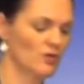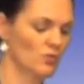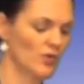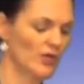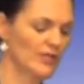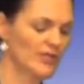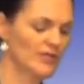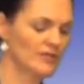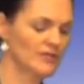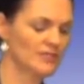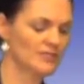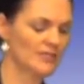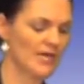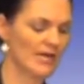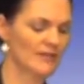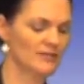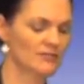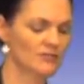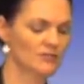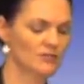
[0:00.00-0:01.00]
within the
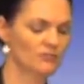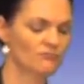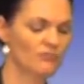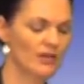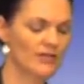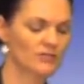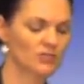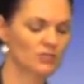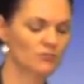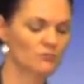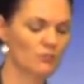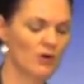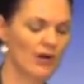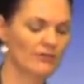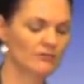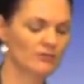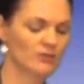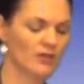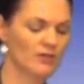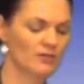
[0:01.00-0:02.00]
text as reddish
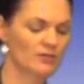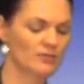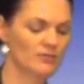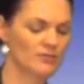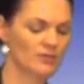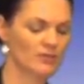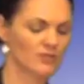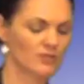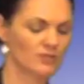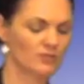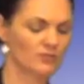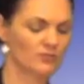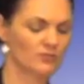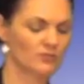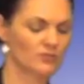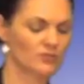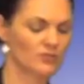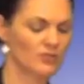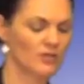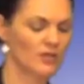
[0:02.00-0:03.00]
brown colours are
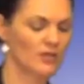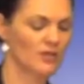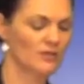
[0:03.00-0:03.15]
used.